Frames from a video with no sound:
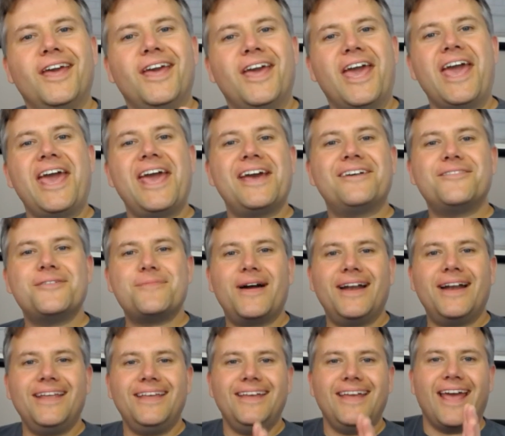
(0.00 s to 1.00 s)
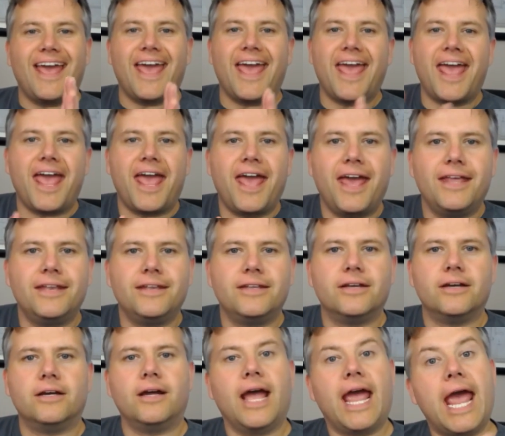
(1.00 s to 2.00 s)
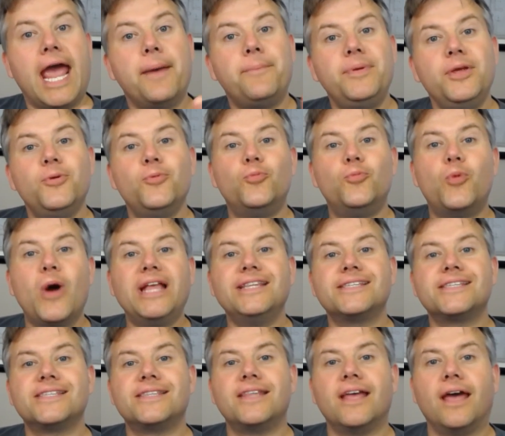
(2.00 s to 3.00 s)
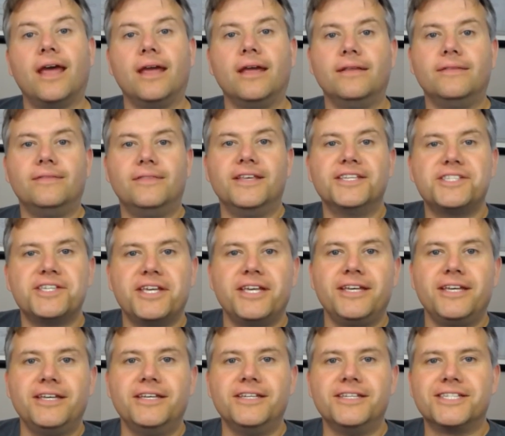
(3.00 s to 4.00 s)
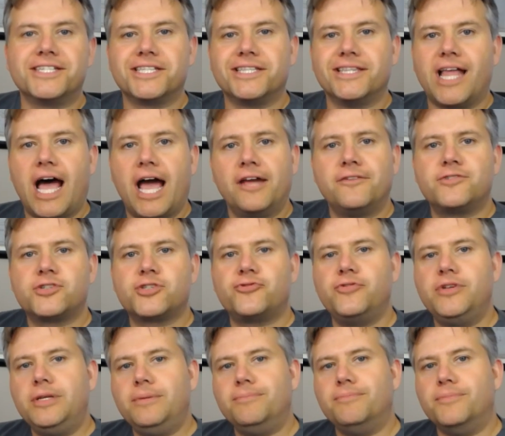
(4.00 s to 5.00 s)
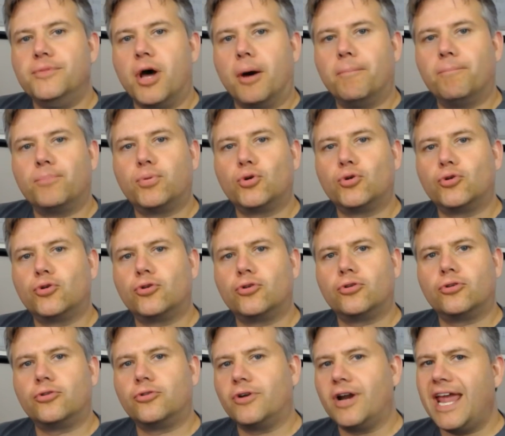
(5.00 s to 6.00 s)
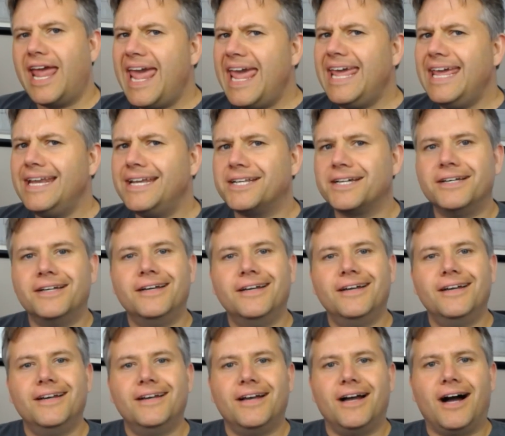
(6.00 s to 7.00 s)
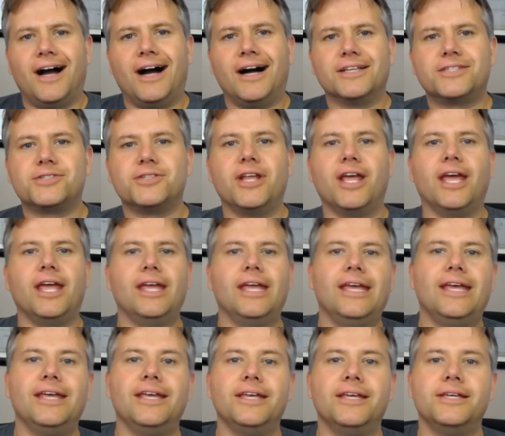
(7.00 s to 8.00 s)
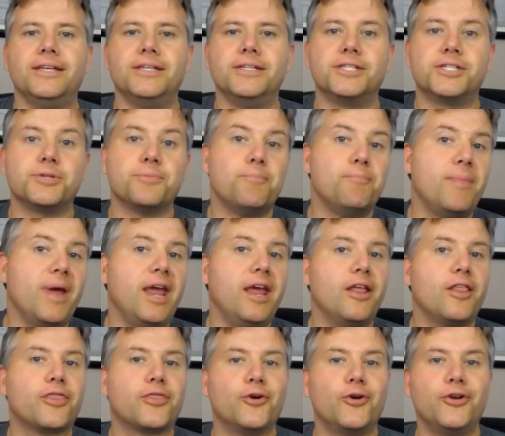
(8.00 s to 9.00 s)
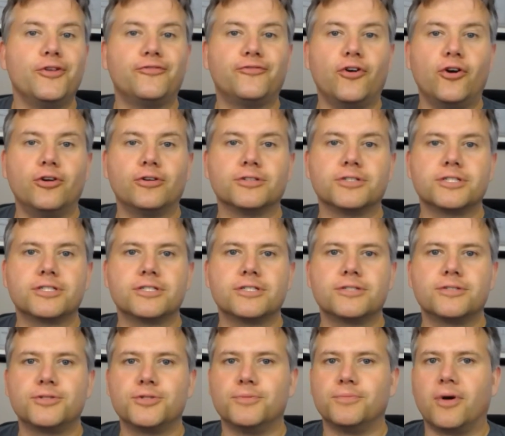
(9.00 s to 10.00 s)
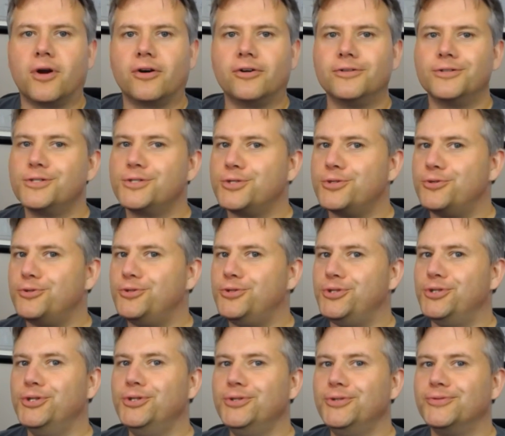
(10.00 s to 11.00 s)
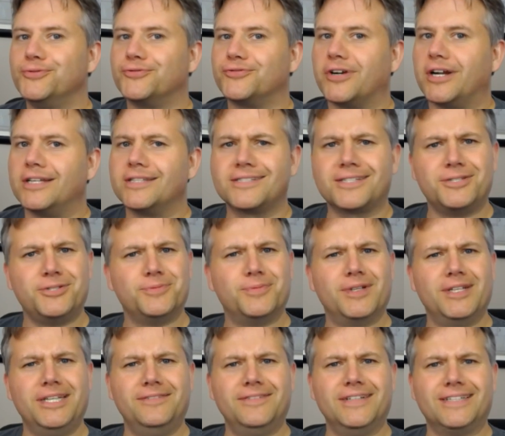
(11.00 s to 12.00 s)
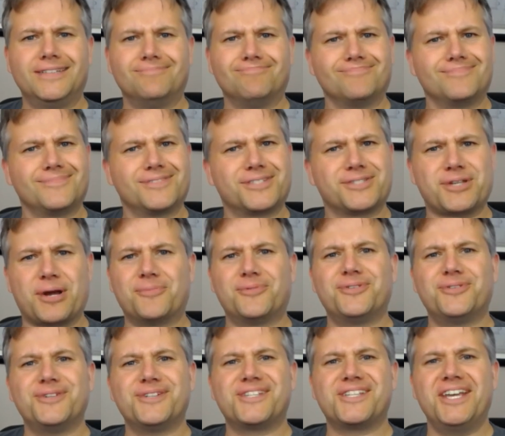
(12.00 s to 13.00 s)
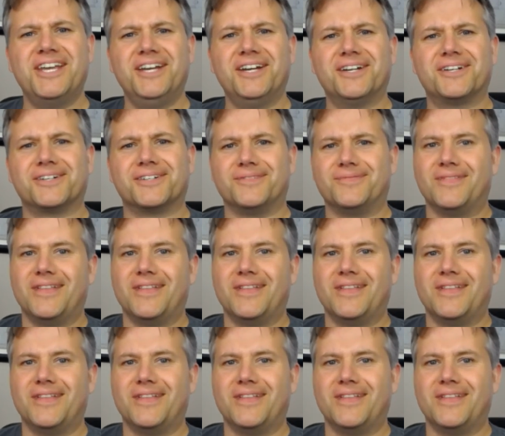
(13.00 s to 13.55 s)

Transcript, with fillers: Hey everybody, and happy Wednesday. This is live stream number 8. Today is May 31st. Tomorrow's June, friends. Can you believe it? Summer is here.